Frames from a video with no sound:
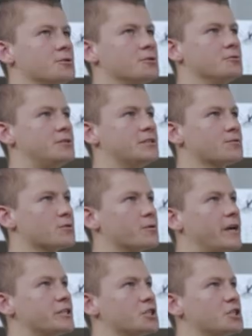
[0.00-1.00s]
you
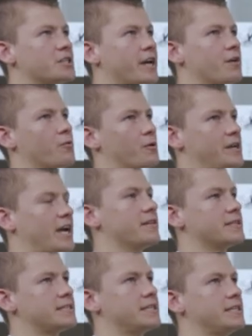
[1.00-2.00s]
differentiate
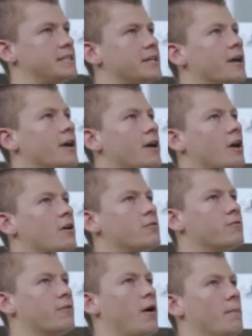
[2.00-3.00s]
reality
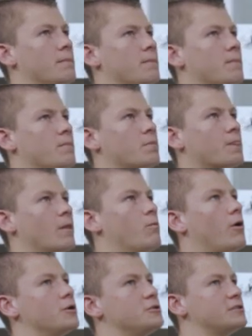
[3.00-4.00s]
from
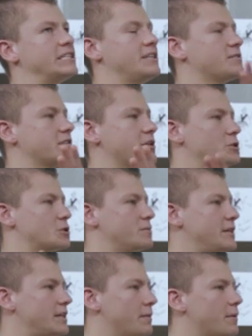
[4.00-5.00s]
what you see on
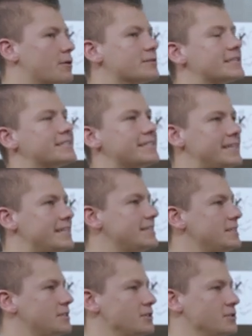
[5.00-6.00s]
social media? Because it's
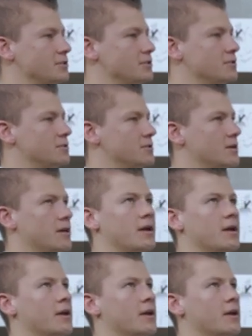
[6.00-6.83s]
easy to,